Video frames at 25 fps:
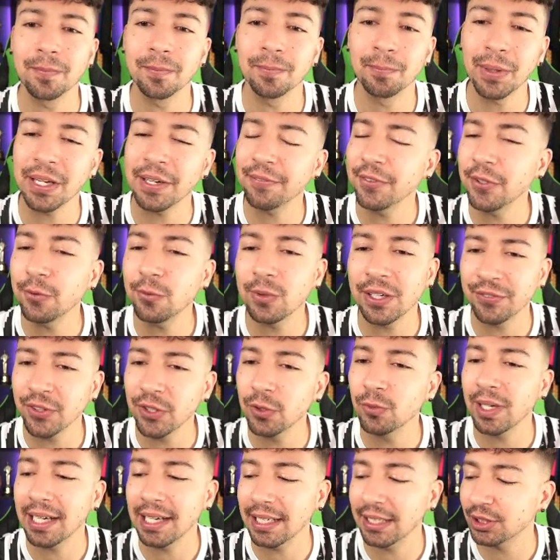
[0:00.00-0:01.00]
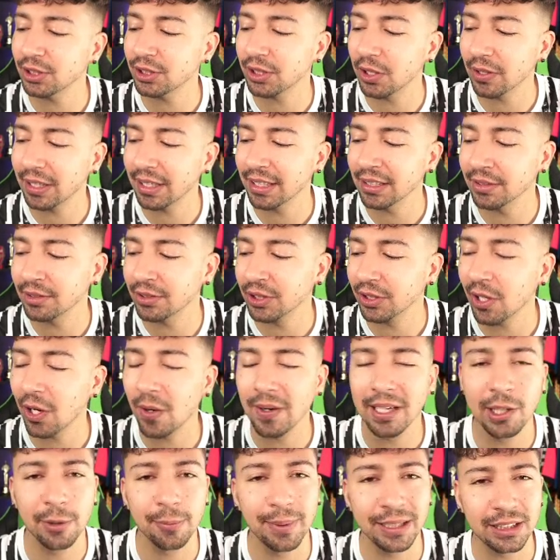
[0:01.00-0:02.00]
But if you're really just looking to go a
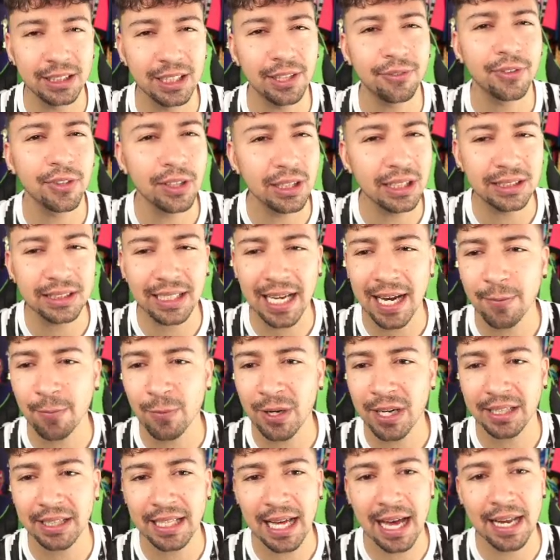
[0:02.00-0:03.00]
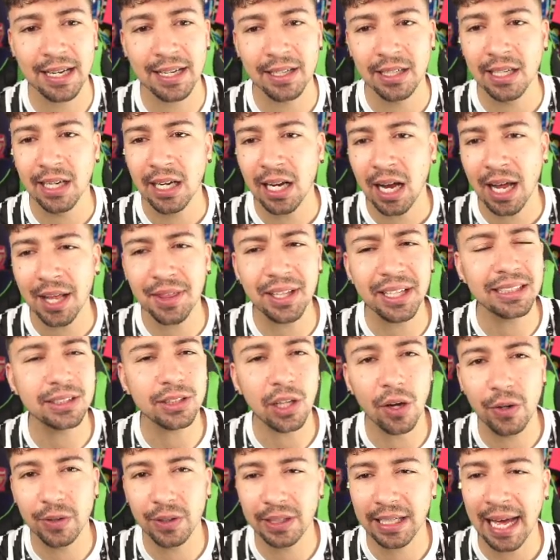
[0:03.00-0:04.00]
little bit different in this game week, then I think it's
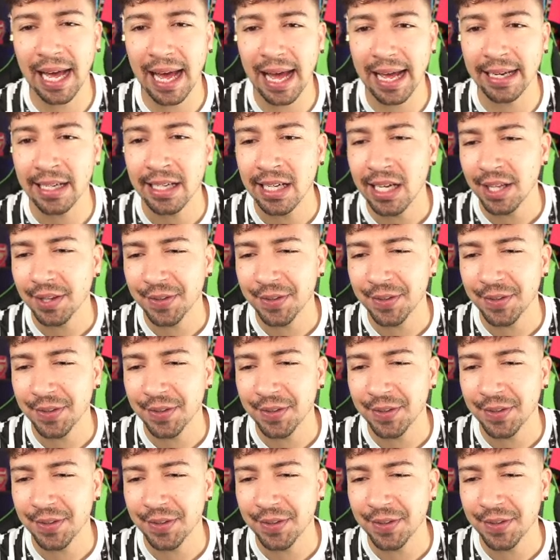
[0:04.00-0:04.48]
okay.